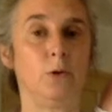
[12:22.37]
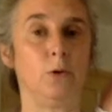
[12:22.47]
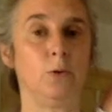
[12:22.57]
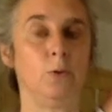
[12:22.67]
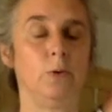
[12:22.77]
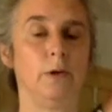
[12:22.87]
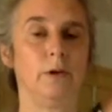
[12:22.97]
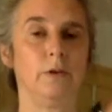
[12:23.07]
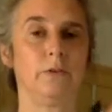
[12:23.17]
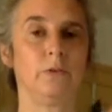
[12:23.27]
who.
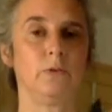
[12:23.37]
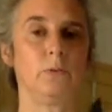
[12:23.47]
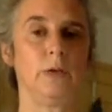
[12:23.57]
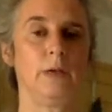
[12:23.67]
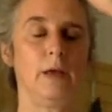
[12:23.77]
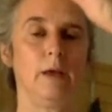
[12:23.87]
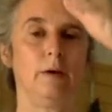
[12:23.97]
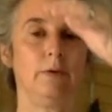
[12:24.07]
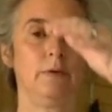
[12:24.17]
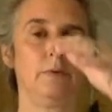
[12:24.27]
So as we
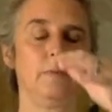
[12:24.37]
inhale,